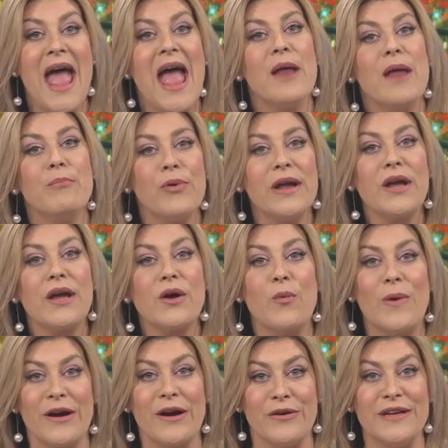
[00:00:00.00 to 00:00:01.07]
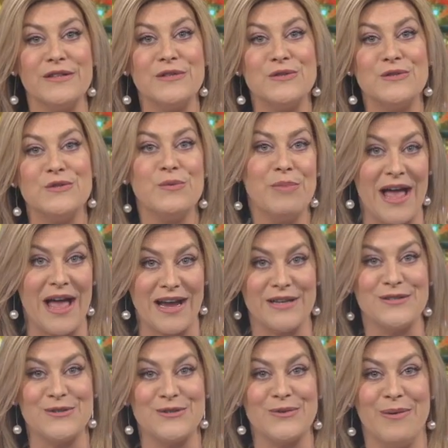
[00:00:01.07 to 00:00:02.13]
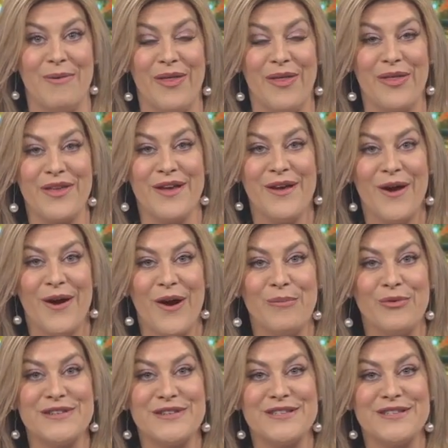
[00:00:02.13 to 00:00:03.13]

and bringing awareness to Black History Month. Our Marissa